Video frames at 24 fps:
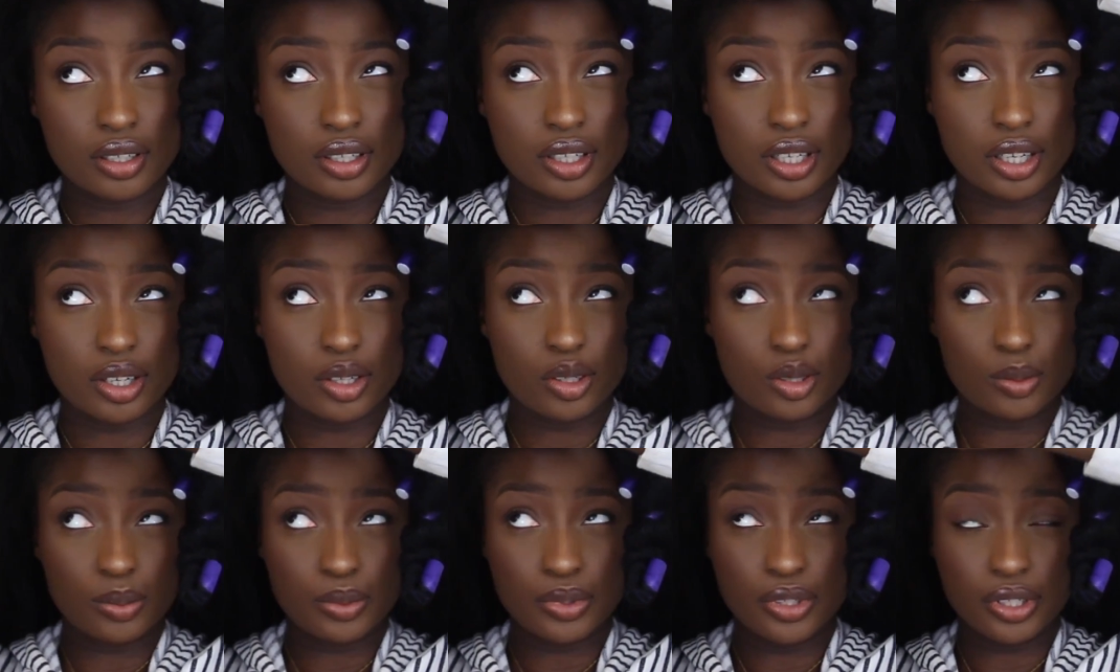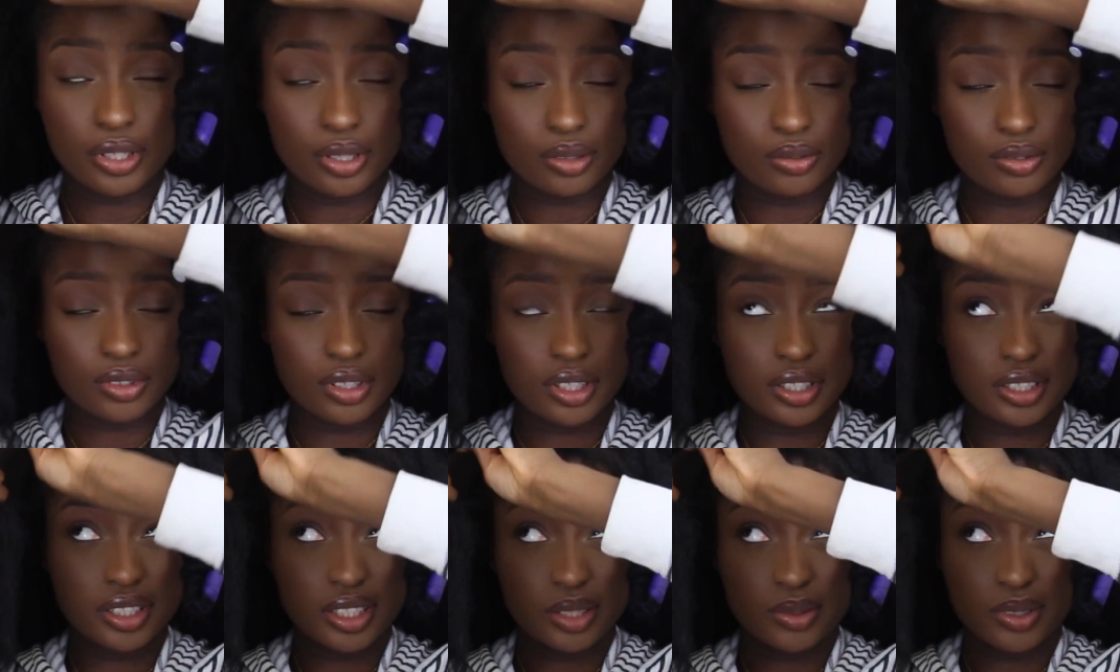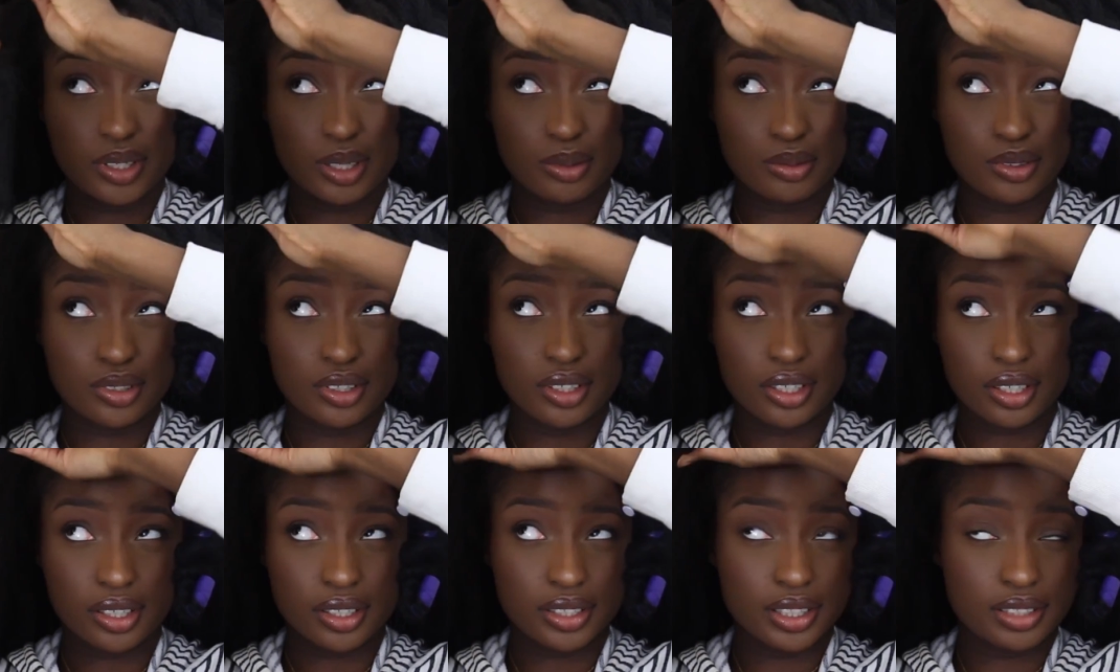I hope you can really see what I'm
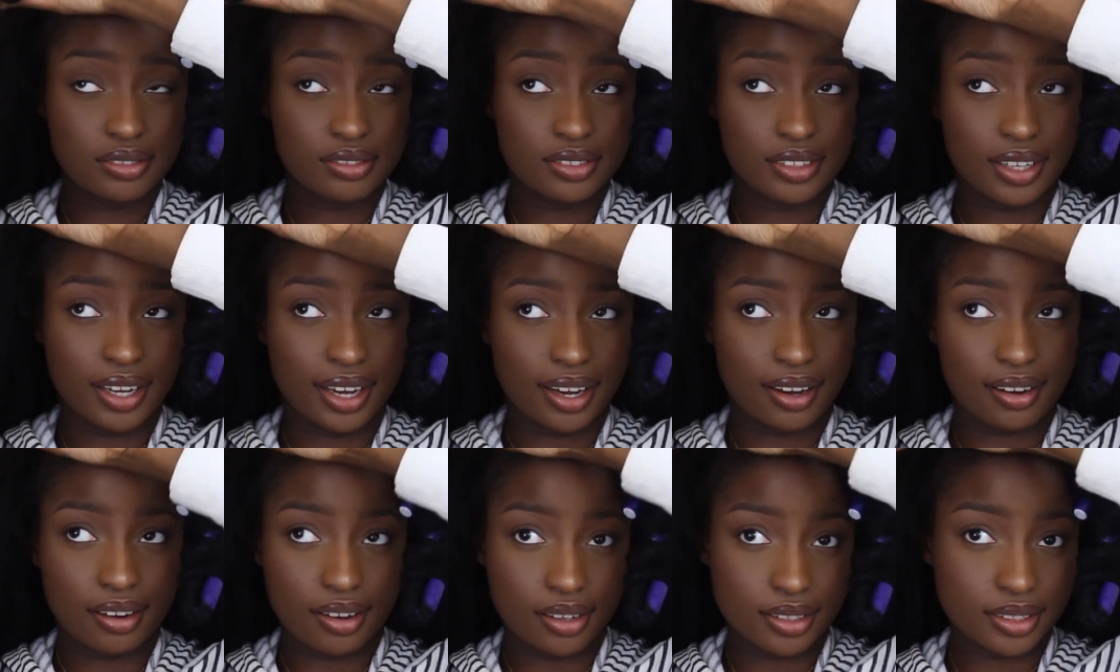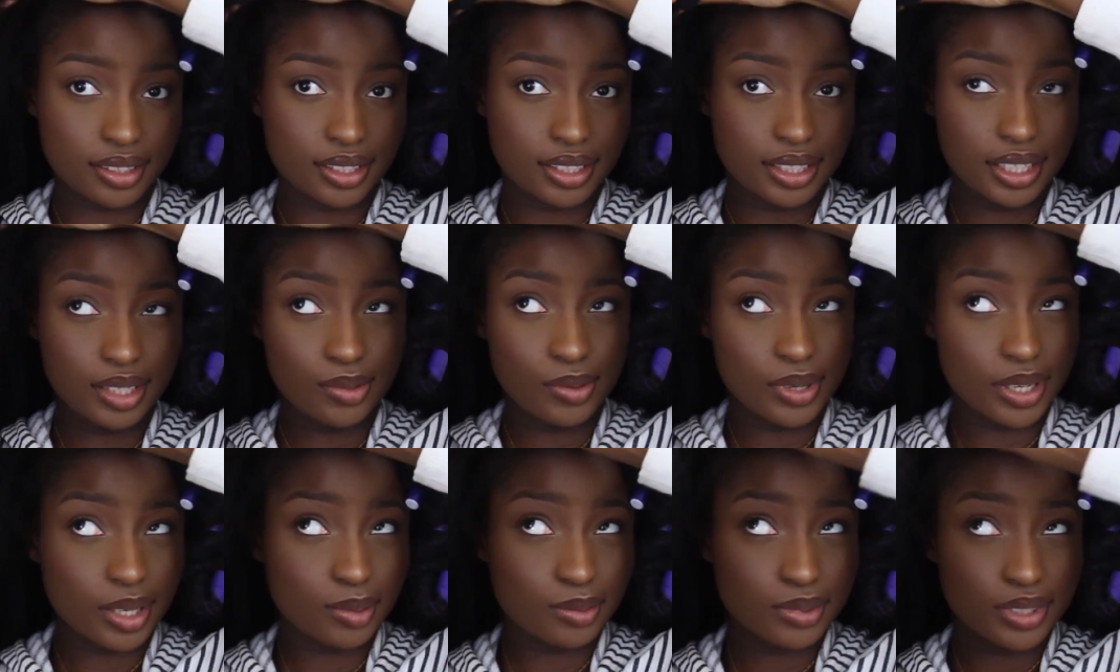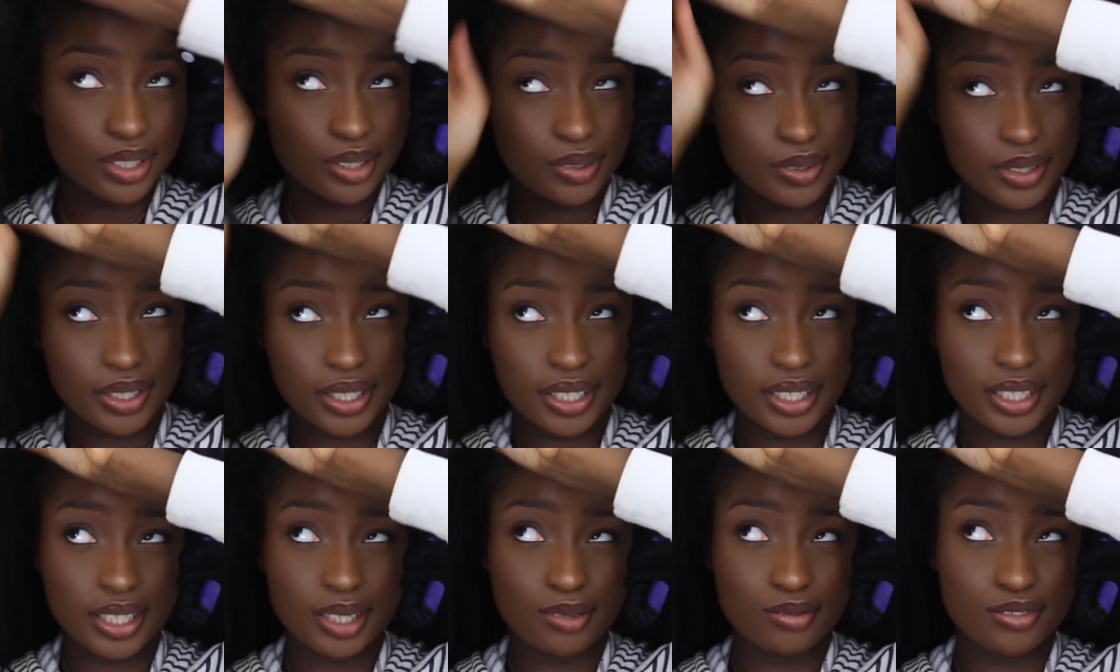doing, because even I can't see what I'm
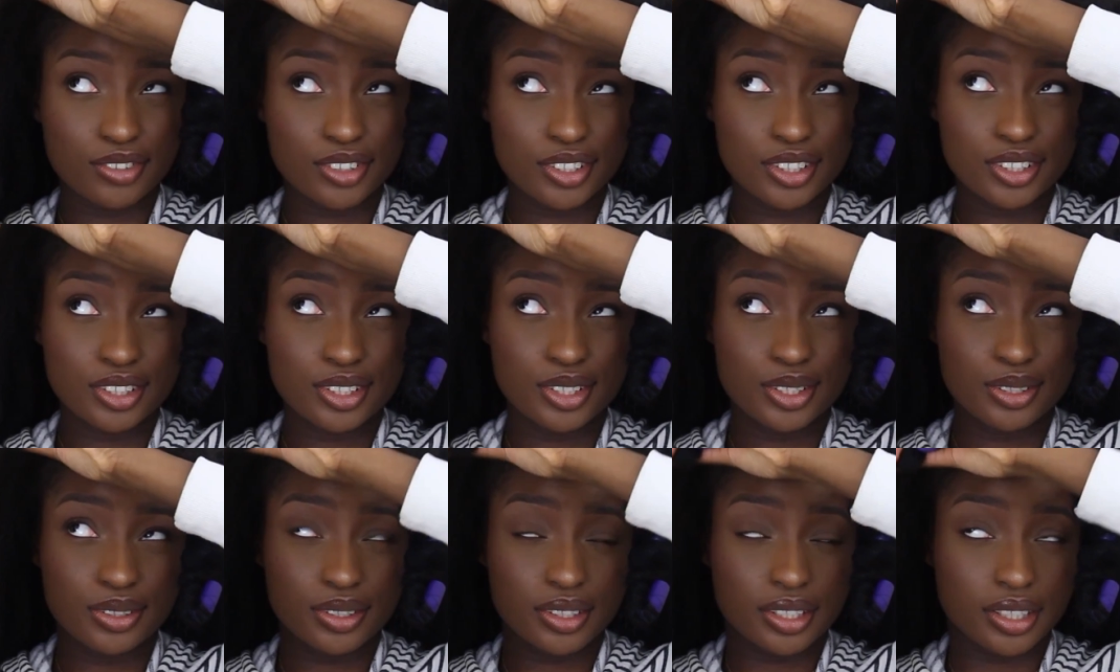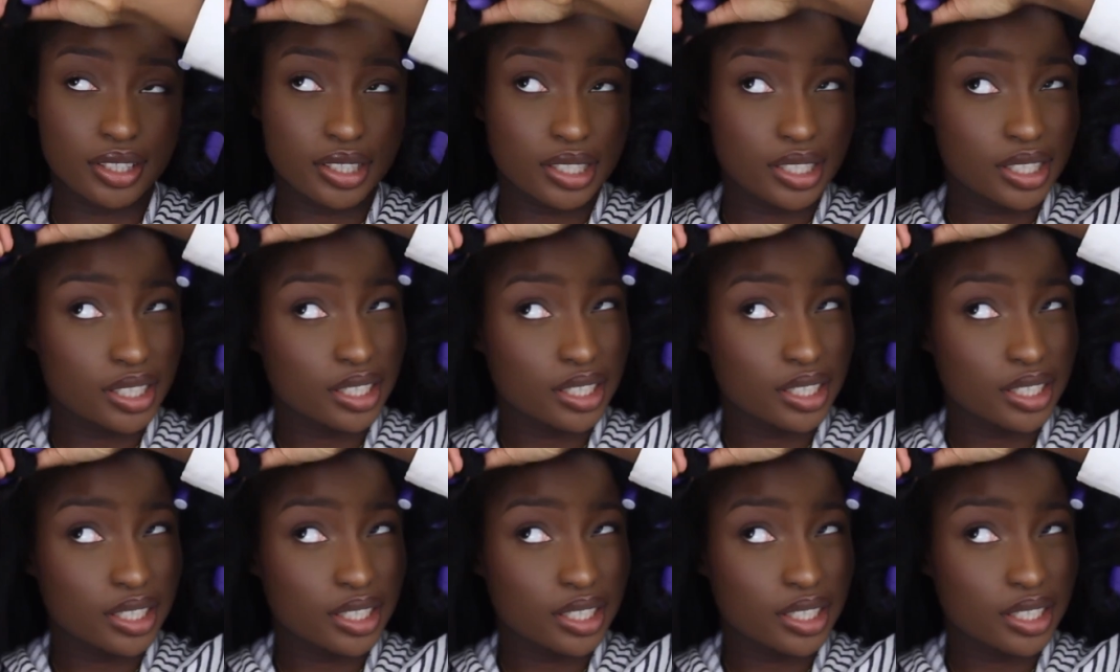doing. I'm just doing.